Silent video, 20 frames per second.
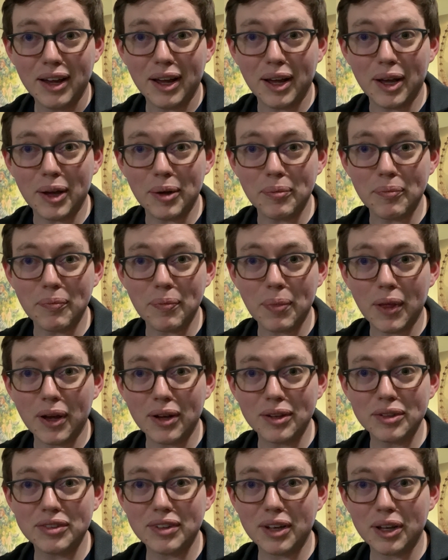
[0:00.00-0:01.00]

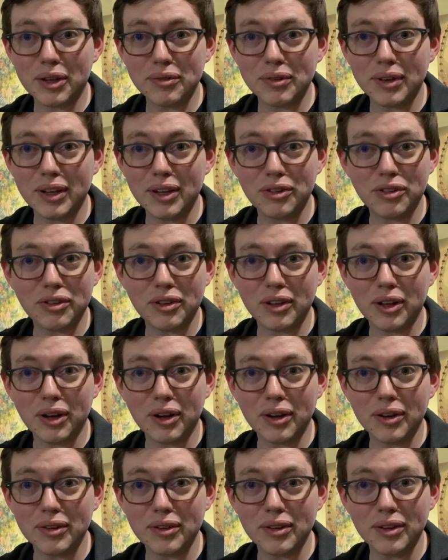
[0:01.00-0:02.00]
Our salvation,
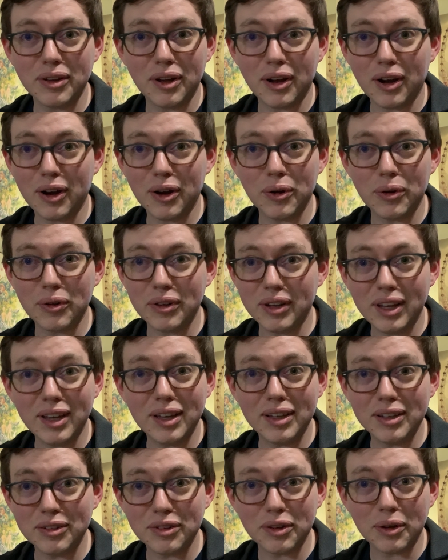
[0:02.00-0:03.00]
our
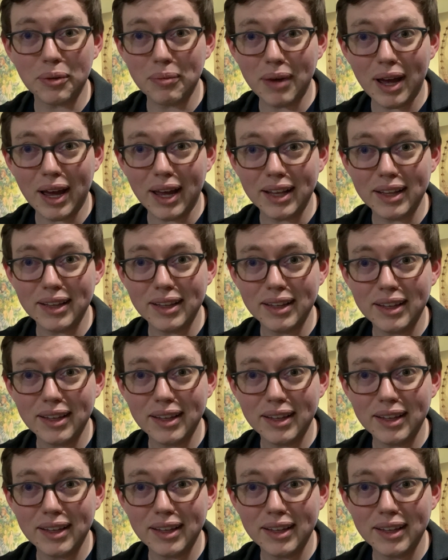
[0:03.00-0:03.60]
needs are met.